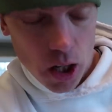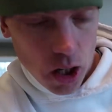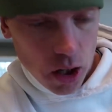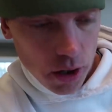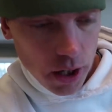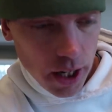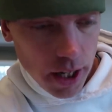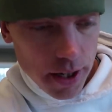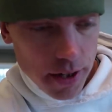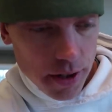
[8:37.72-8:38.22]

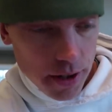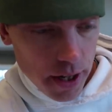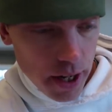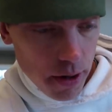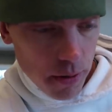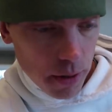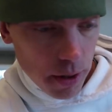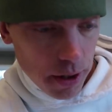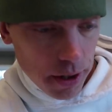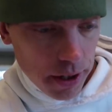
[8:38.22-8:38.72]
Okay, so
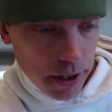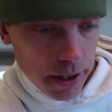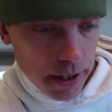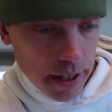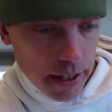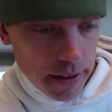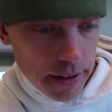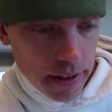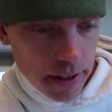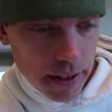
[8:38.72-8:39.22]
now we're looking
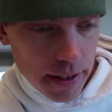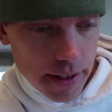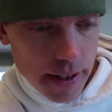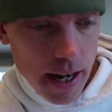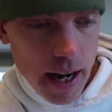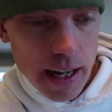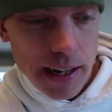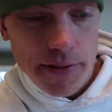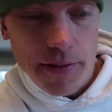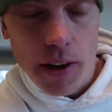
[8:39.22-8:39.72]
at the
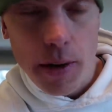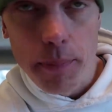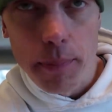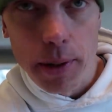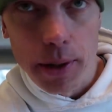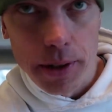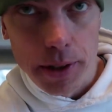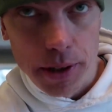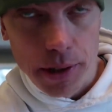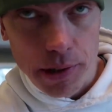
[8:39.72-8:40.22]
Gadakva
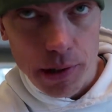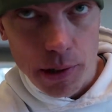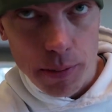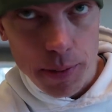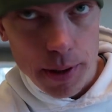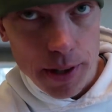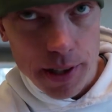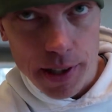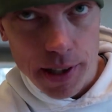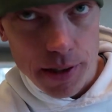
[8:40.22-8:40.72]
Building
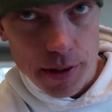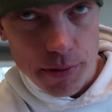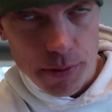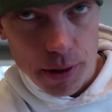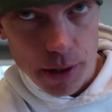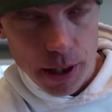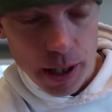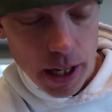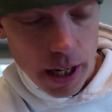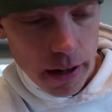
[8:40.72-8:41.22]
Group. This gets
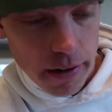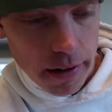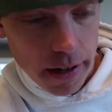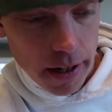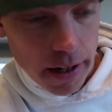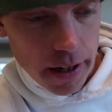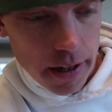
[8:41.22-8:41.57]
really hairy